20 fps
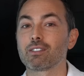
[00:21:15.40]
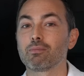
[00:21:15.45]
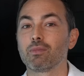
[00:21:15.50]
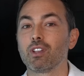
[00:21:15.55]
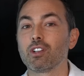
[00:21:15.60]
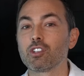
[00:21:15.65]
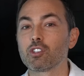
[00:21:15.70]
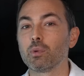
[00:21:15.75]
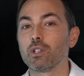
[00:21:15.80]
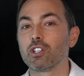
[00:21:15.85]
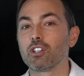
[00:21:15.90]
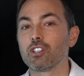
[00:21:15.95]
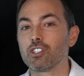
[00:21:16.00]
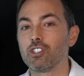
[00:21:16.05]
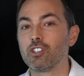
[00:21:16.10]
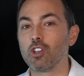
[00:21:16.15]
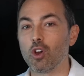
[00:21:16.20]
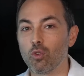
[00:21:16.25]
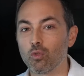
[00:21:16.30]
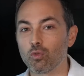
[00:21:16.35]
their switches
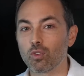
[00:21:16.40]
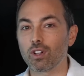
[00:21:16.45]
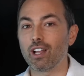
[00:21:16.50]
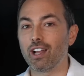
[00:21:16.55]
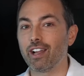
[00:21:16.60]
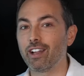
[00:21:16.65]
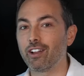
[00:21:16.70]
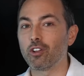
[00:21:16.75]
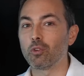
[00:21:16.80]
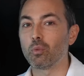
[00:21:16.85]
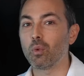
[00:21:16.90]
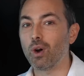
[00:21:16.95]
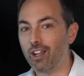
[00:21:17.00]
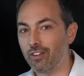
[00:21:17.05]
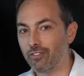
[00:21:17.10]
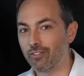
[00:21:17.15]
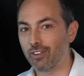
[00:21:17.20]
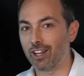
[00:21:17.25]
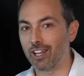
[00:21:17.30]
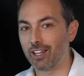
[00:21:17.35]
don't rely on
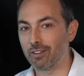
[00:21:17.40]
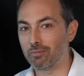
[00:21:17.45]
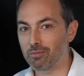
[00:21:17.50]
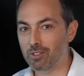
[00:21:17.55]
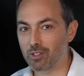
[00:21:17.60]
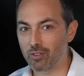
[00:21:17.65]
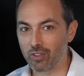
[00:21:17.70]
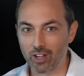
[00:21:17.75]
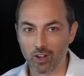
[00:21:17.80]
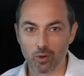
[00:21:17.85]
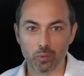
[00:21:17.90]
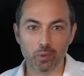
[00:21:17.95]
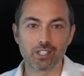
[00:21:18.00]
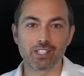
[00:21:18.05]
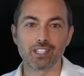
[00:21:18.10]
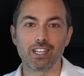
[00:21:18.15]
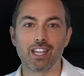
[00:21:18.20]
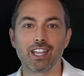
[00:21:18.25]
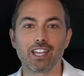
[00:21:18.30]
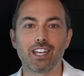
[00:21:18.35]
Wi-Fi, so they always
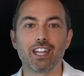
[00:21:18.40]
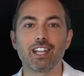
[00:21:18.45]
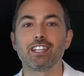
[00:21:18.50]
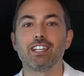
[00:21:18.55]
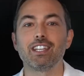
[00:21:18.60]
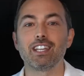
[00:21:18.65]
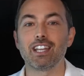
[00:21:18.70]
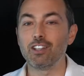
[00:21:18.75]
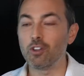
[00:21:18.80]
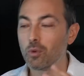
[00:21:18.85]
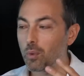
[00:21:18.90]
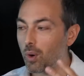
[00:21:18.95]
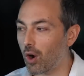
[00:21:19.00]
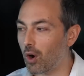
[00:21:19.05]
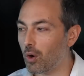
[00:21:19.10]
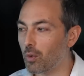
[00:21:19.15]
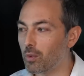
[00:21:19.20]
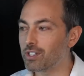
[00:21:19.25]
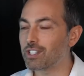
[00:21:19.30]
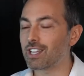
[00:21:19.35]
stay connected and you
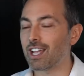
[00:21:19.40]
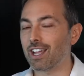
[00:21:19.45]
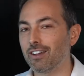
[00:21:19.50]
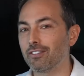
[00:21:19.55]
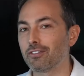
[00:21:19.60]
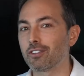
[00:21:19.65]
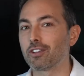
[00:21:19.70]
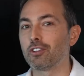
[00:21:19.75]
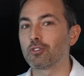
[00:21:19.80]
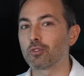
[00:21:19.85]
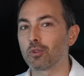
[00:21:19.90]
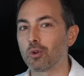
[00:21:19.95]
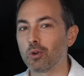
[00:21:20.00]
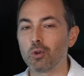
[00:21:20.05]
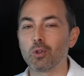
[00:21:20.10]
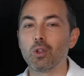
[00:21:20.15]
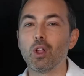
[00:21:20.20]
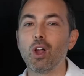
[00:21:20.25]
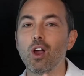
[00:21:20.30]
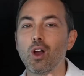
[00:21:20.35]
always have
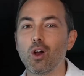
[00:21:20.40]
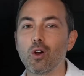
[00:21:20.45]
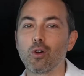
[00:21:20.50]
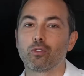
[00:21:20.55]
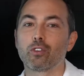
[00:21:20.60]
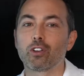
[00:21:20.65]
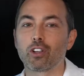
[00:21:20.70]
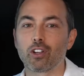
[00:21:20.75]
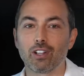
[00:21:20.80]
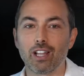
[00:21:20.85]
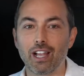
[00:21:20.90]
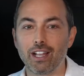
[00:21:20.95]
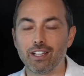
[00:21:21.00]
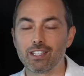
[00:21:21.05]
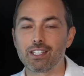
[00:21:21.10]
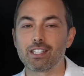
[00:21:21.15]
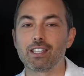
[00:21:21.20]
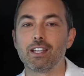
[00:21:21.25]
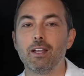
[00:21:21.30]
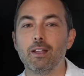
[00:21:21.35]
control over your
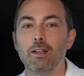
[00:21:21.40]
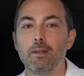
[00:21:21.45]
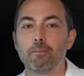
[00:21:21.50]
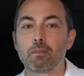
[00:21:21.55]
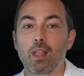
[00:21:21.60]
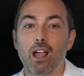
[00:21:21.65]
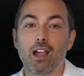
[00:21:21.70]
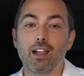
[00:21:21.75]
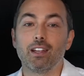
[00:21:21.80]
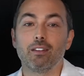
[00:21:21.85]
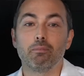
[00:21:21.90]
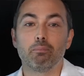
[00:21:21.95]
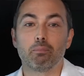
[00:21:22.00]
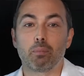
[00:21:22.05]
lights. I